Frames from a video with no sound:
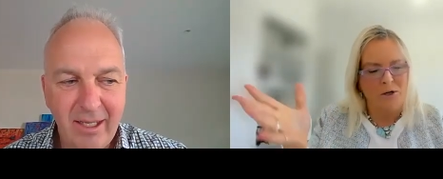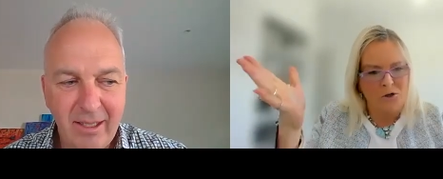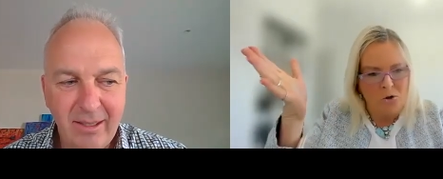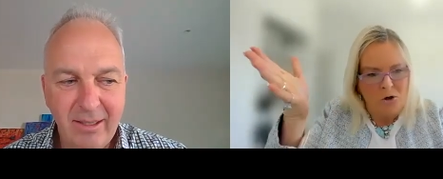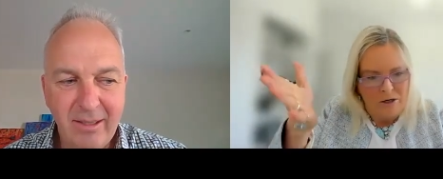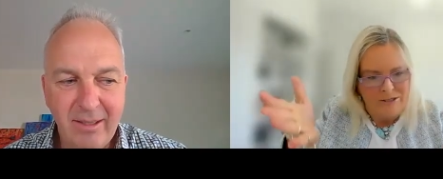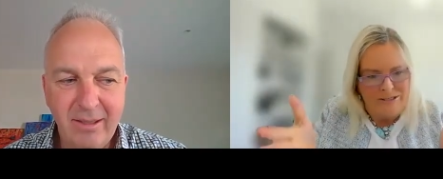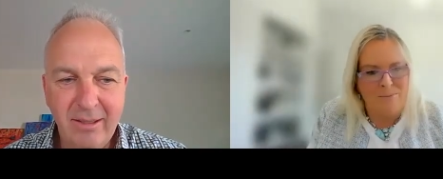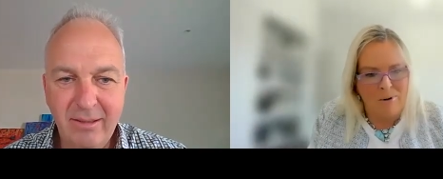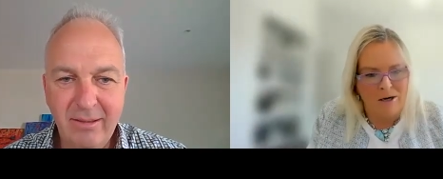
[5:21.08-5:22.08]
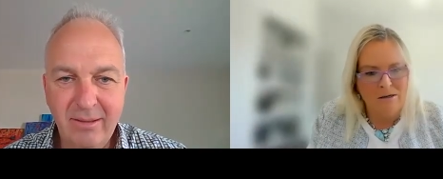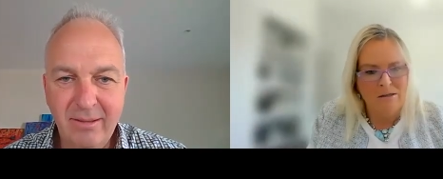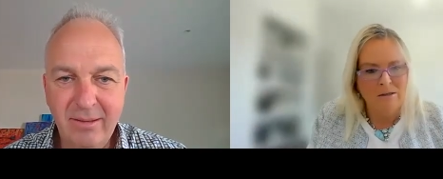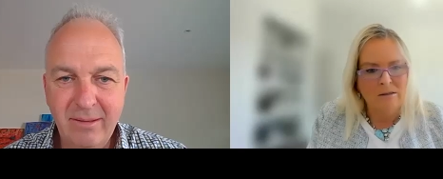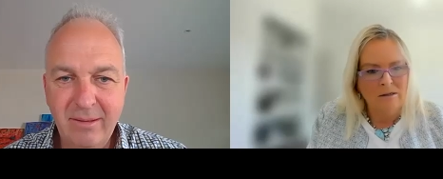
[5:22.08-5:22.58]
Speaker 1: doing is you're going
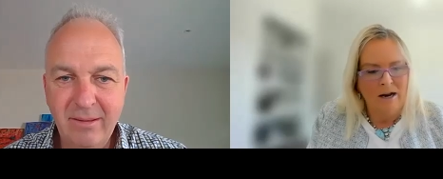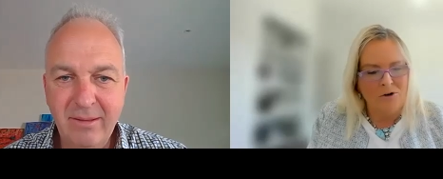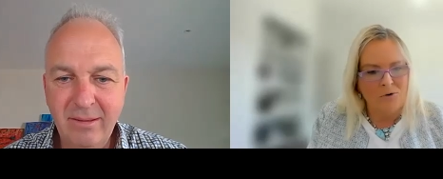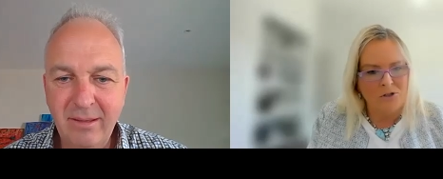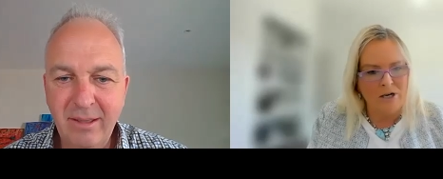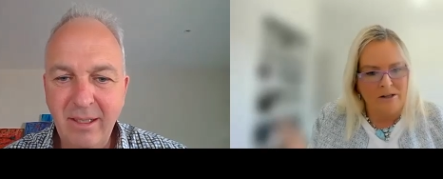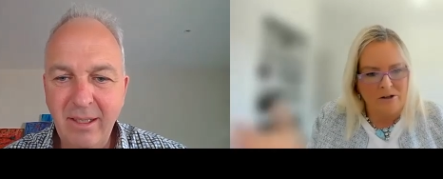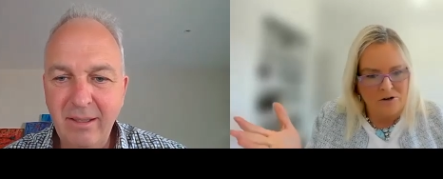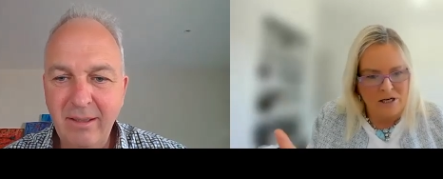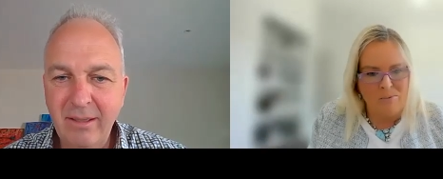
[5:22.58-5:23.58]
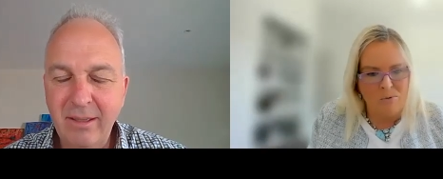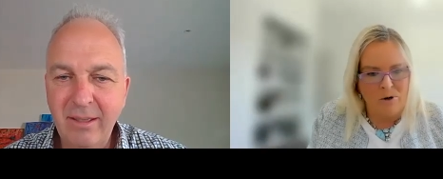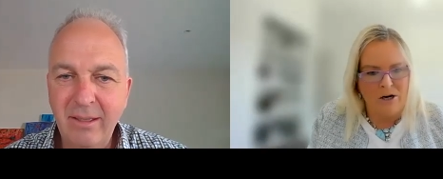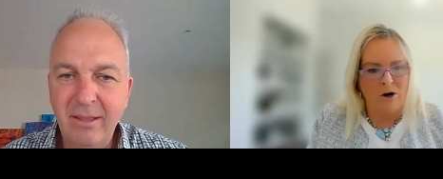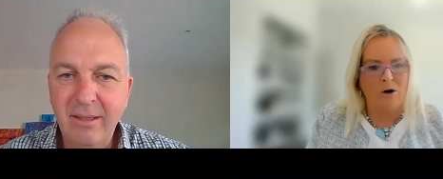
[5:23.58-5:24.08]
deeper, and you're saying the deeper
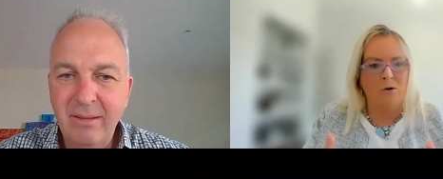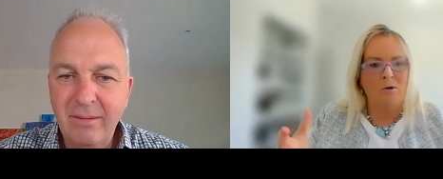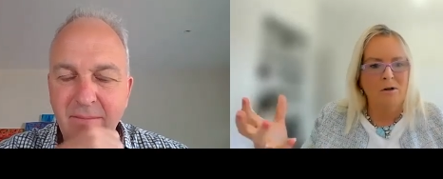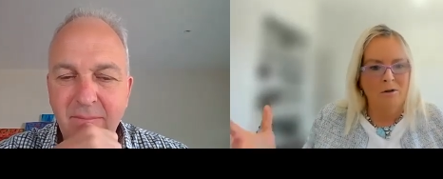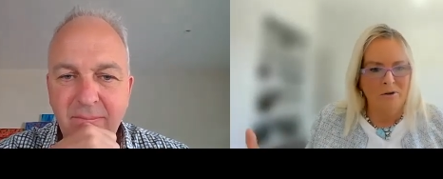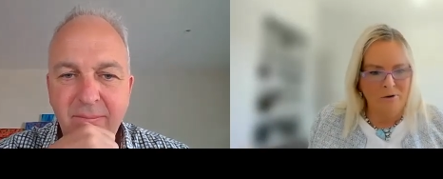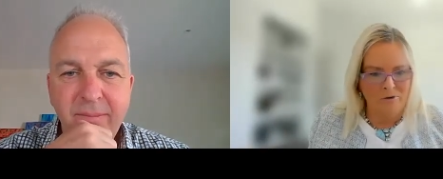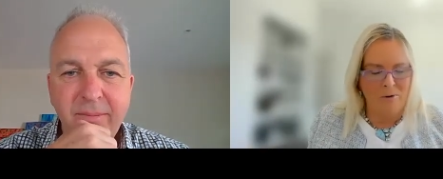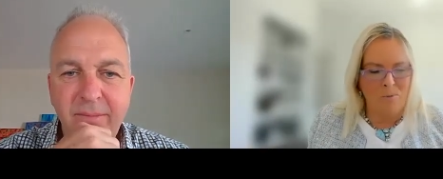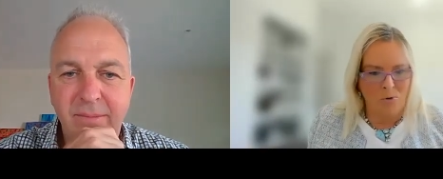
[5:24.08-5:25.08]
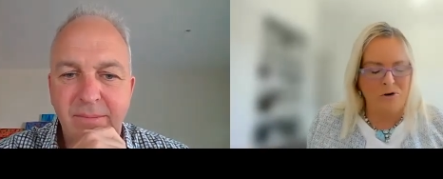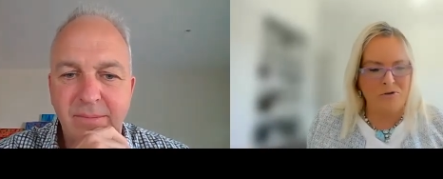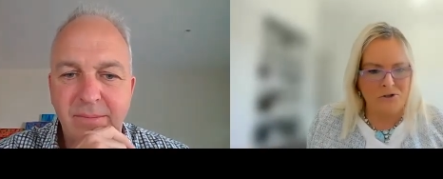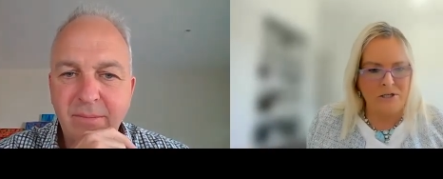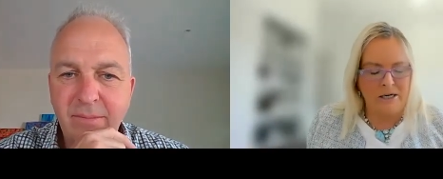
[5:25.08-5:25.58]
we go, the more
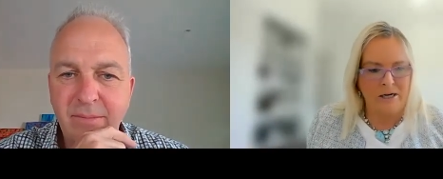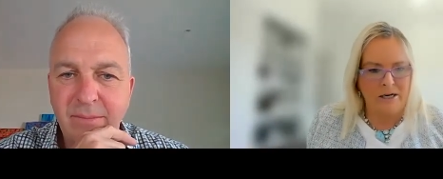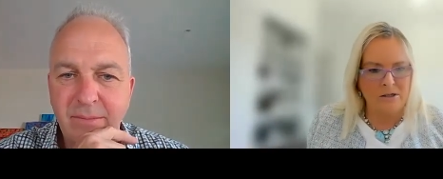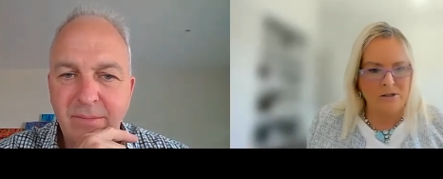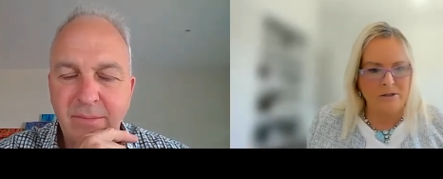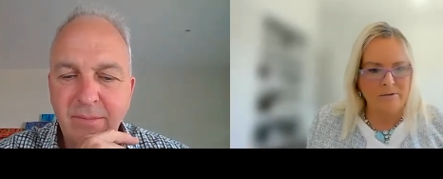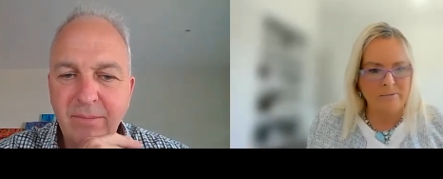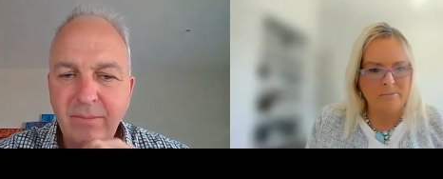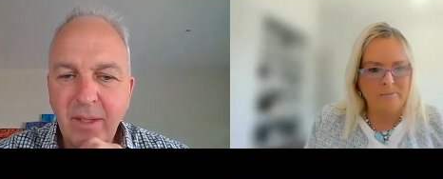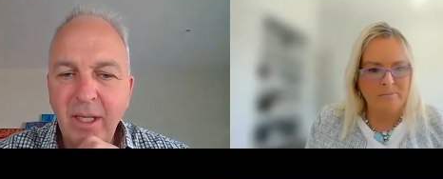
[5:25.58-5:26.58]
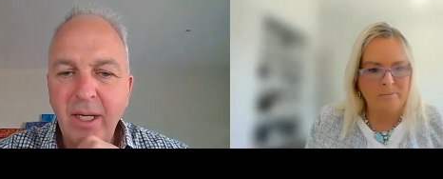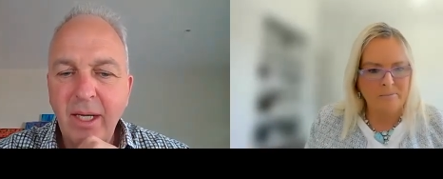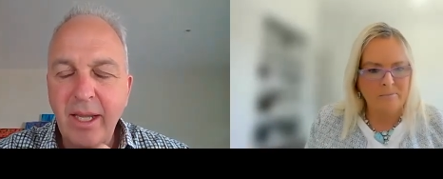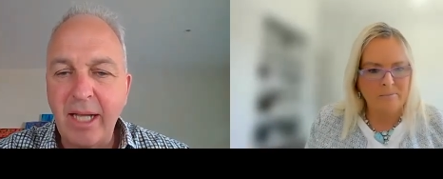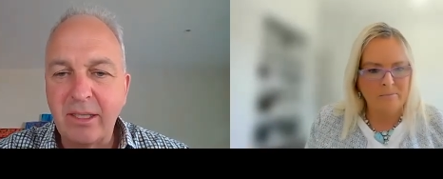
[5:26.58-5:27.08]
interesting it gets.
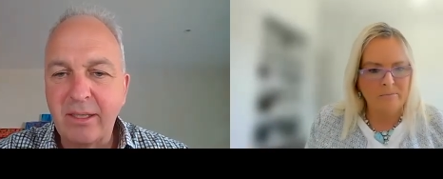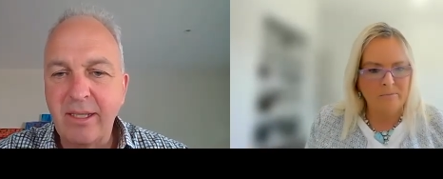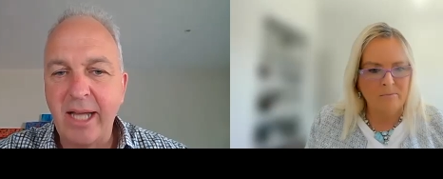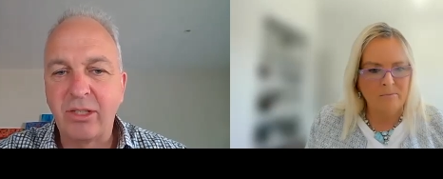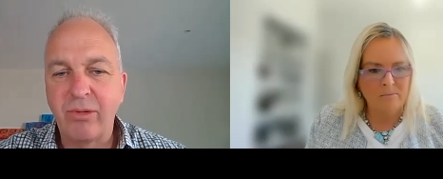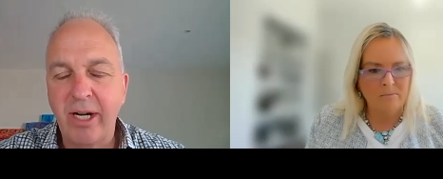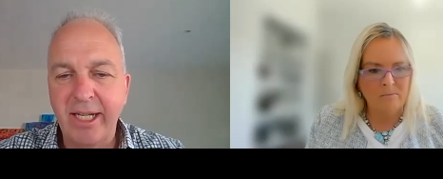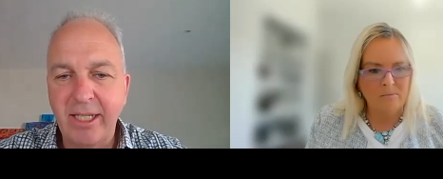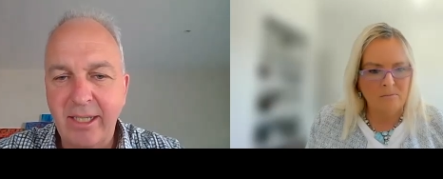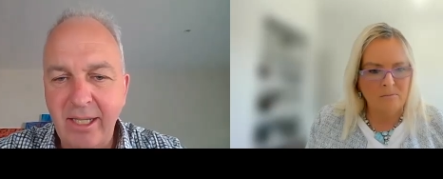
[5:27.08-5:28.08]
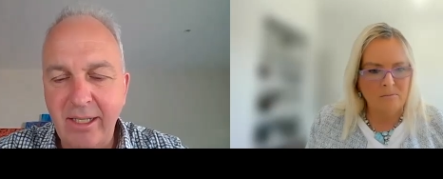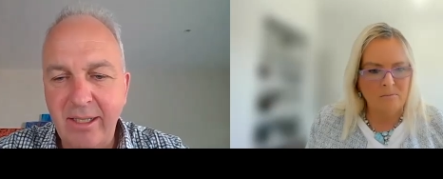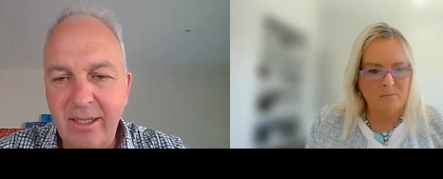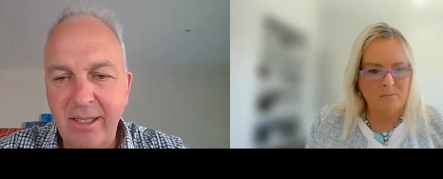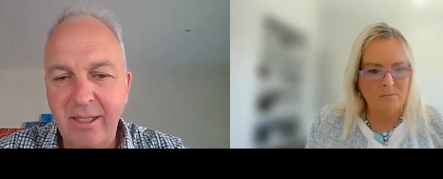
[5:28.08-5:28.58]
Speaker 2: That that's right. At
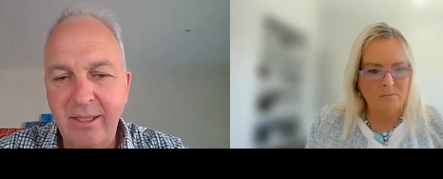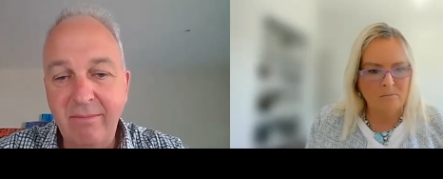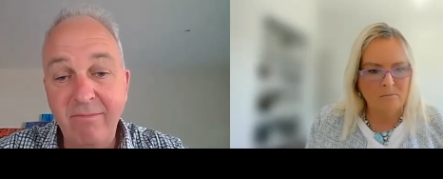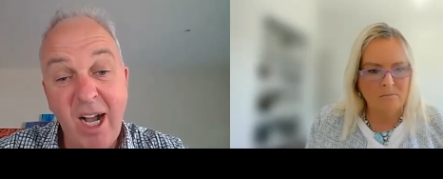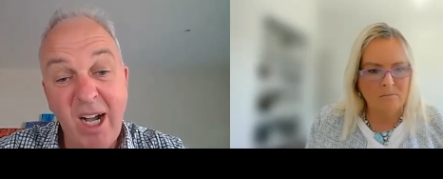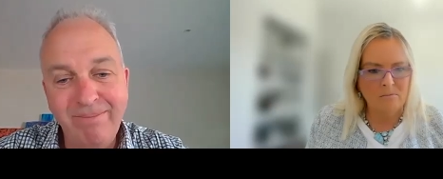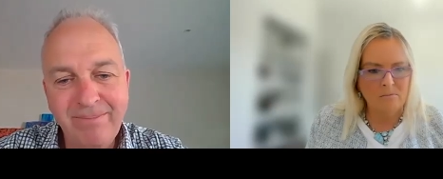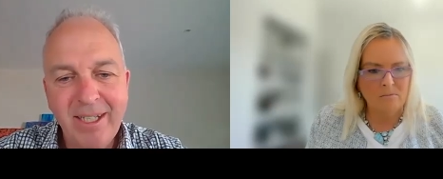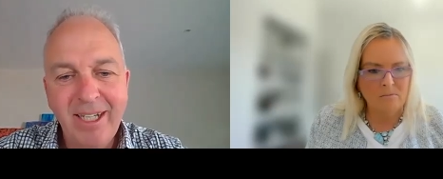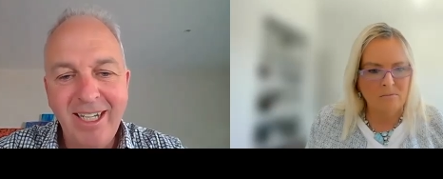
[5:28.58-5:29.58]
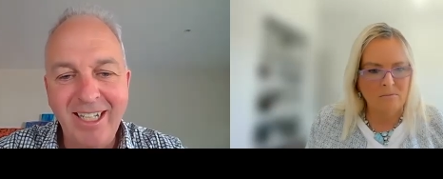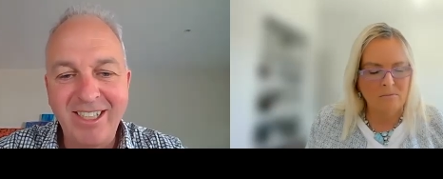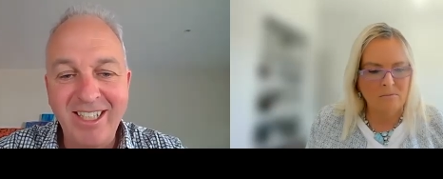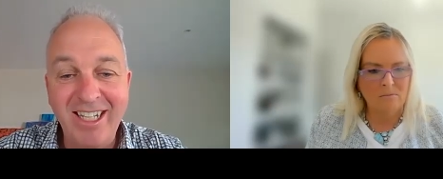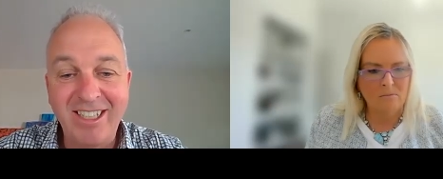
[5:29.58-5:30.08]
the the well,
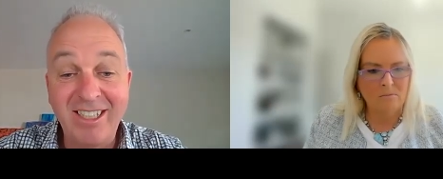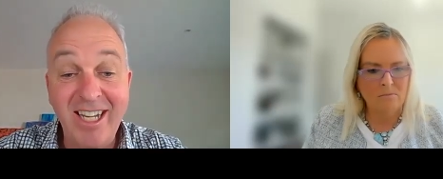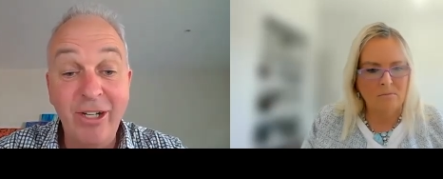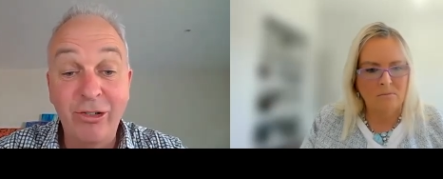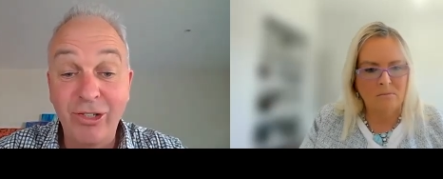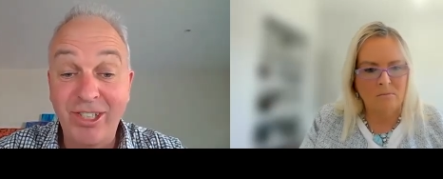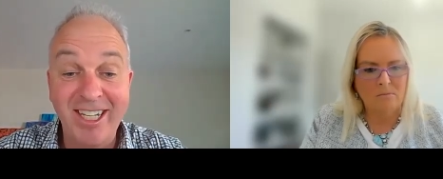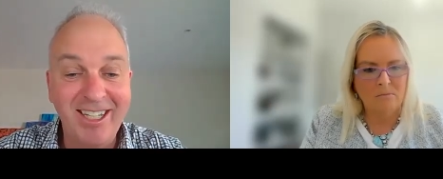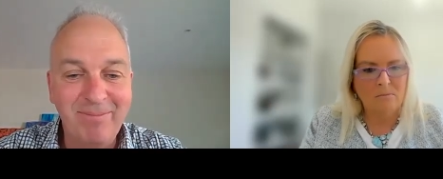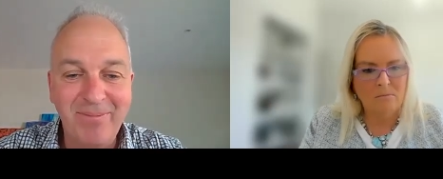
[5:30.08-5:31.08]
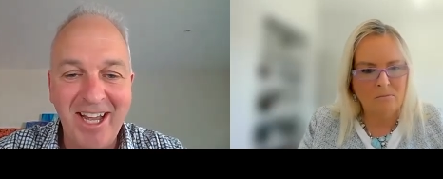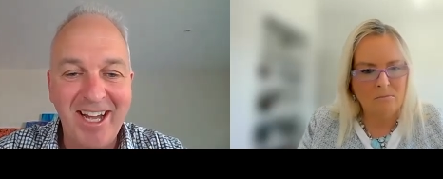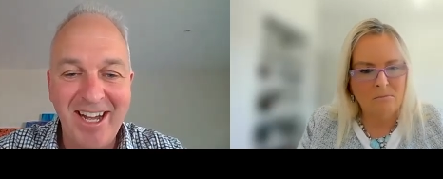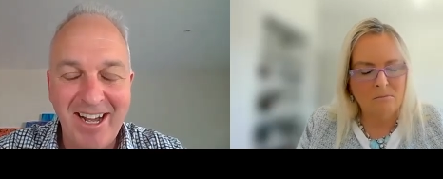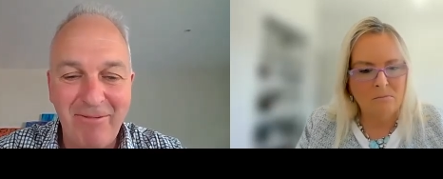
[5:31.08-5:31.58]
it's it's interesting
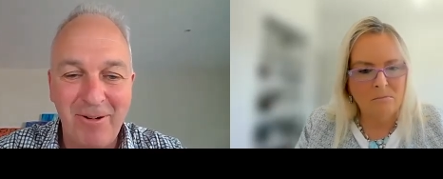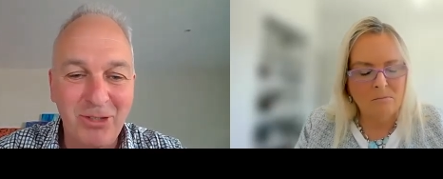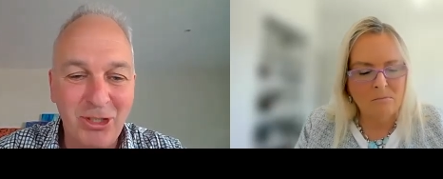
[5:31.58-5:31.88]
uh, from